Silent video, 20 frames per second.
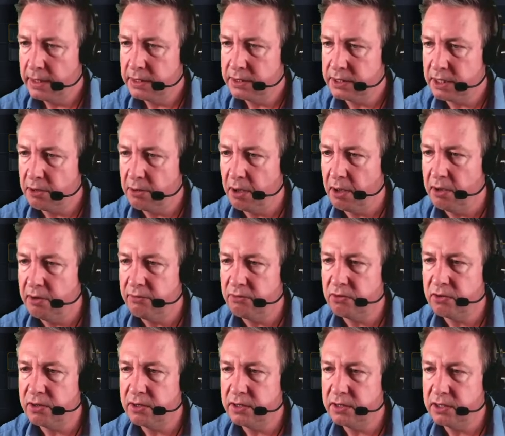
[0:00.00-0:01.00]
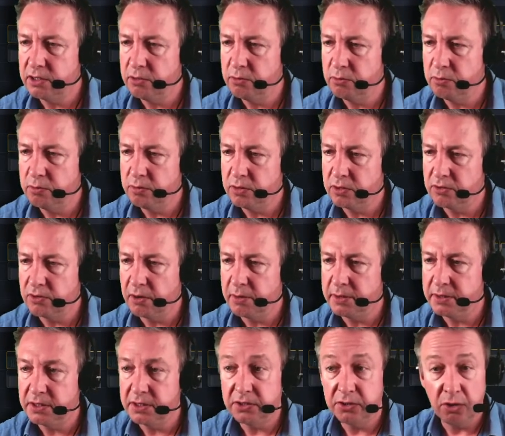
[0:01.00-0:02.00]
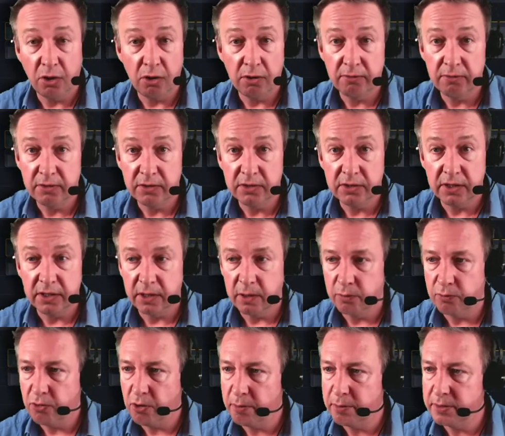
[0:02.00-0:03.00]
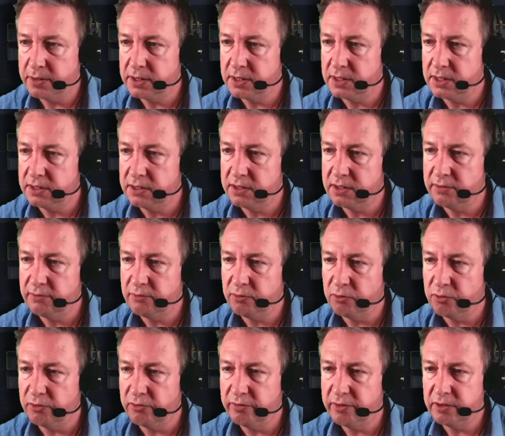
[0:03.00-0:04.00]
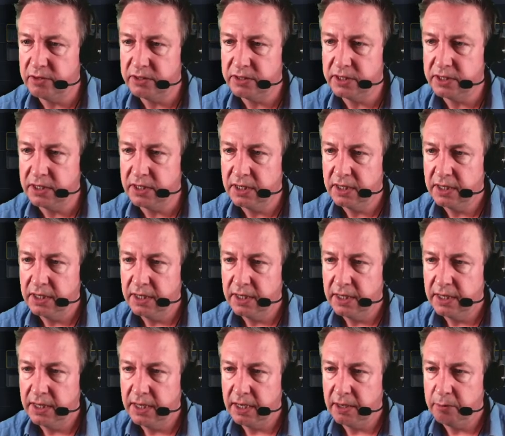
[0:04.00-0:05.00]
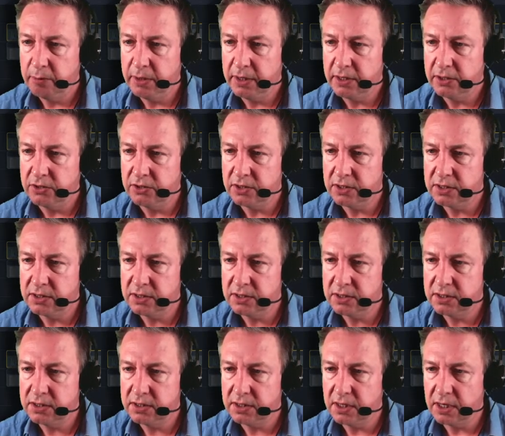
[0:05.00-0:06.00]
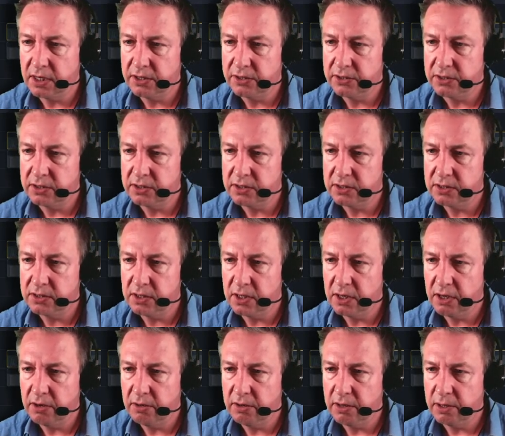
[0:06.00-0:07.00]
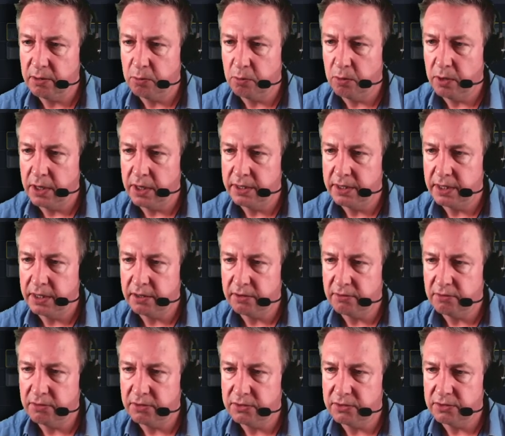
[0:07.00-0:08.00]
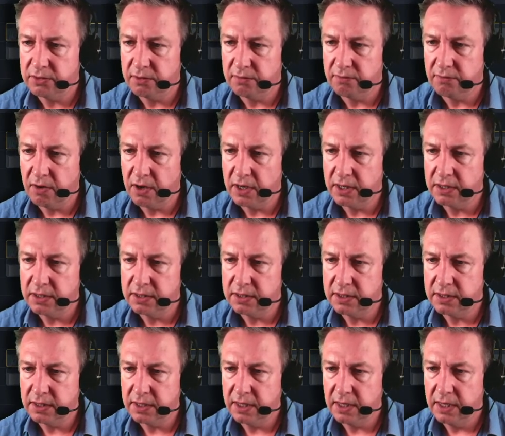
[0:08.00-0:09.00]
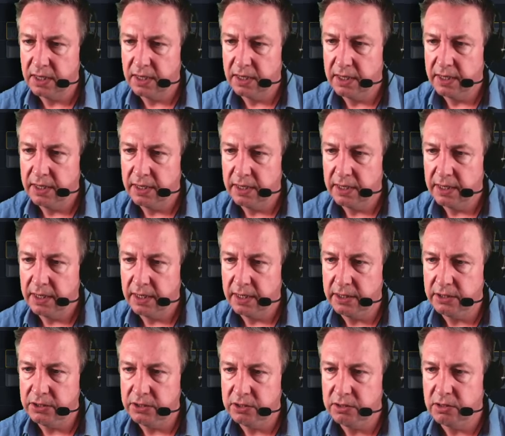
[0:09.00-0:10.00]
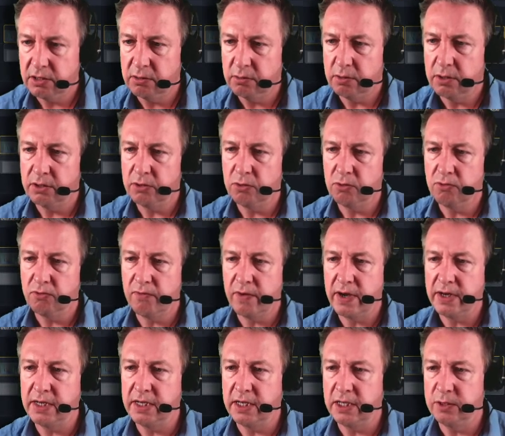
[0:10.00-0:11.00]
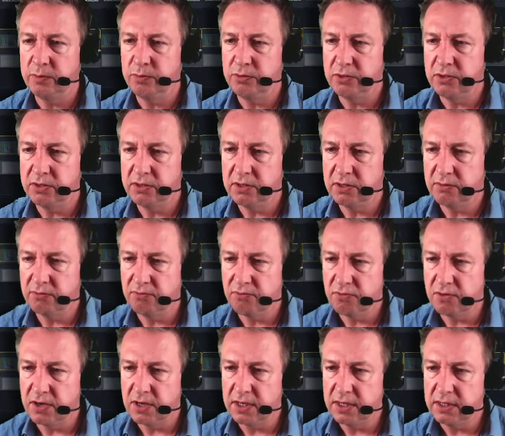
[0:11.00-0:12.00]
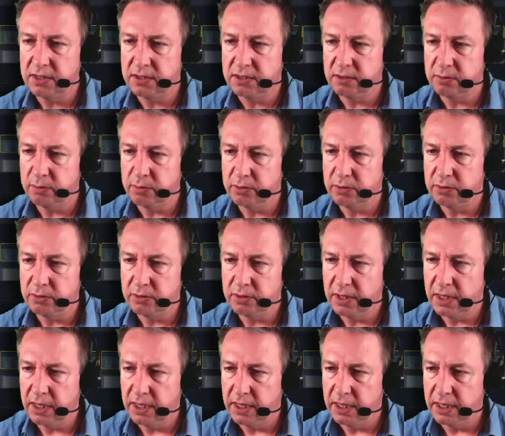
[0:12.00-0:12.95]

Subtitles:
So you go into tolerance in the properties for the filter, and we can just start to slowly wind that across to the right. And you know what? Already it's produced a reasonable